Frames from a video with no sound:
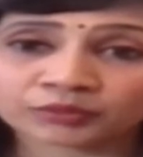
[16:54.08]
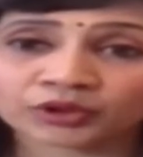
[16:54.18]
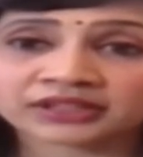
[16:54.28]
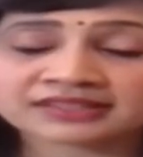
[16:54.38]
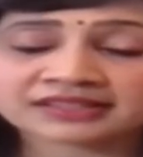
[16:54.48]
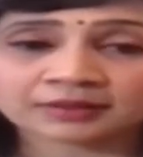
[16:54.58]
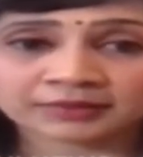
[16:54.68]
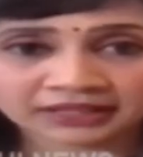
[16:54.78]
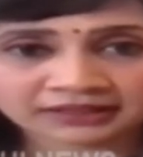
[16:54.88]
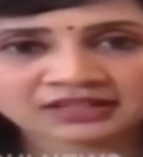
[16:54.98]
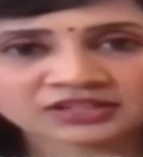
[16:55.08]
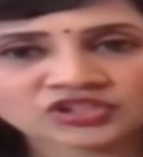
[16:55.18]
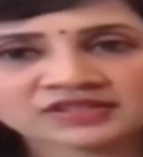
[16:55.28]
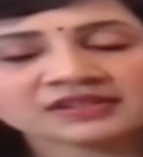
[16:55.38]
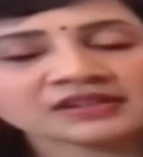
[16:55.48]
T point is coming at the
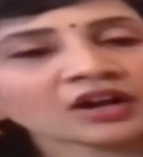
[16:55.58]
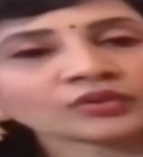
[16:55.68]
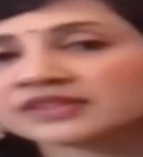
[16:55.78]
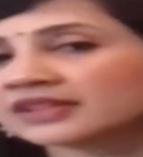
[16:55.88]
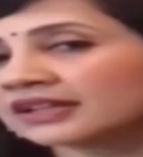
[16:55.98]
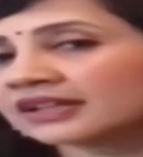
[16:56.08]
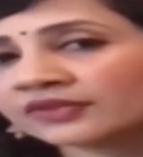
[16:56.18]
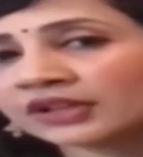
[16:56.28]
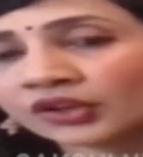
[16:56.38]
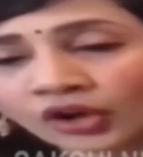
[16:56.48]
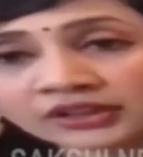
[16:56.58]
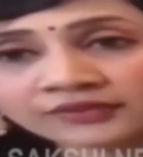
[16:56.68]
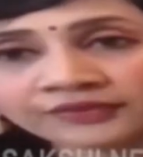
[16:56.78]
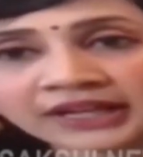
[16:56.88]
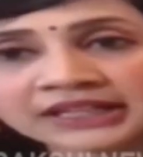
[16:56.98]
adjacent house, then it will not
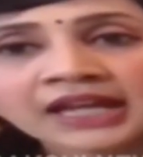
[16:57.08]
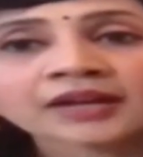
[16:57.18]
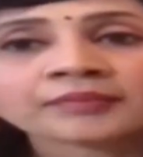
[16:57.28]
affect.